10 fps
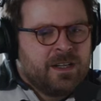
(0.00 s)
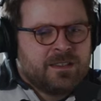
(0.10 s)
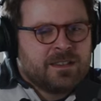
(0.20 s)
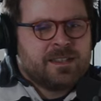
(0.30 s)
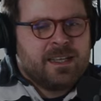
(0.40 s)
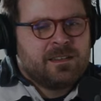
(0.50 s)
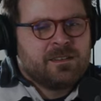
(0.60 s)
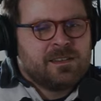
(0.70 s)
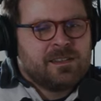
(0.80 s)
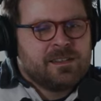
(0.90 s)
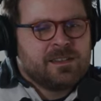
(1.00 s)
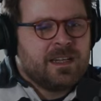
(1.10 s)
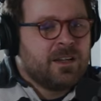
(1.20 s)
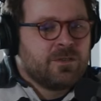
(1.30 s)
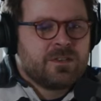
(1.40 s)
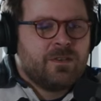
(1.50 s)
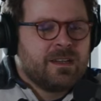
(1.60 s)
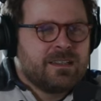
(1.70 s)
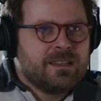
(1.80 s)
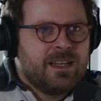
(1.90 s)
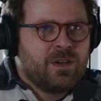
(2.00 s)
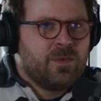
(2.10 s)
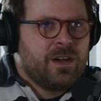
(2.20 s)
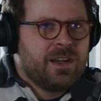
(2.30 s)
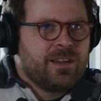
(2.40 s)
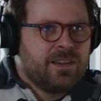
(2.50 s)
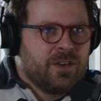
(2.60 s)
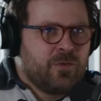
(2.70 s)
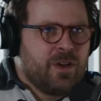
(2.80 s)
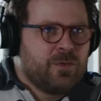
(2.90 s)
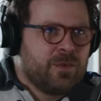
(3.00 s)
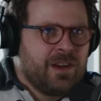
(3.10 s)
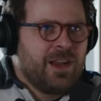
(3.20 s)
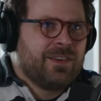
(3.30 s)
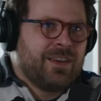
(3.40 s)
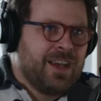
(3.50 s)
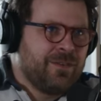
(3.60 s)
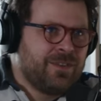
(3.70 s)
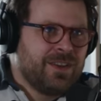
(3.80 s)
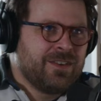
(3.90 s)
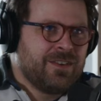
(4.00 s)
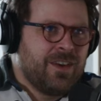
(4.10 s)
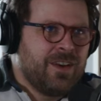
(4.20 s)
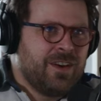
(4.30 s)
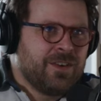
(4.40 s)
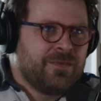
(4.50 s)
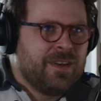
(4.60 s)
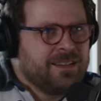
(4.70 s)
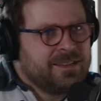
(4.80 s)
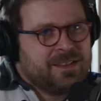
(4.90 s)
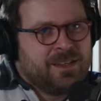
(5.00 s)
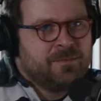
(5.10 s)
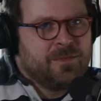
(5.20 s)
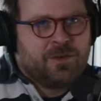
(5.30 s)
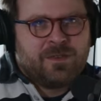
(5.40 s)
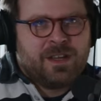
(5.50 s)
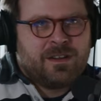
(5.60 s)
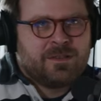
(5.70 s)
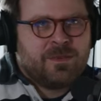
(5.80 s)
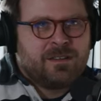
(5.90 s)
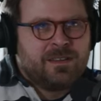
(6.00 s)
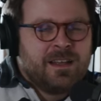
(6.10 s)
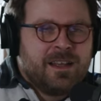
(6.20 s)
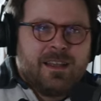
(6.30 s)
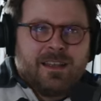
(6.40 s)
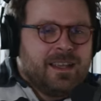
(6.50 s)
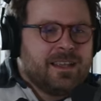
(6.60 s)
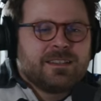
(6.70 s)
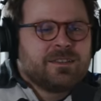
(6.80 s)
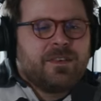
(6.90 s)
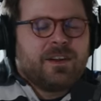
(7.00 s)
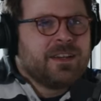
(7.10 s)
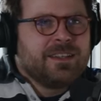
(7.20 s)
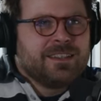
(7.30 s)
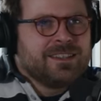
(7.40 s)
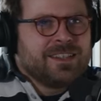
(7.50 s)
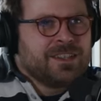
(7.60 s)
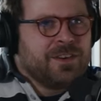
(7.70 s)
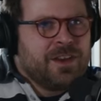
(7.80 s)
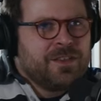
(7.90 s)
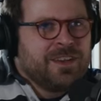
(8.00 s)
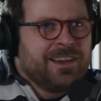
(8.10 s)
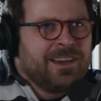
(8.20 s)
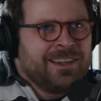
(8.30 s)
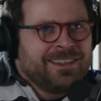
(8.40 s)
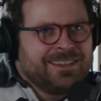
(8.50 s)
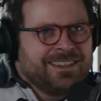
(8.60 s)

also understand why Israel would like to have these artifacts over there as well. It's a very thin line, is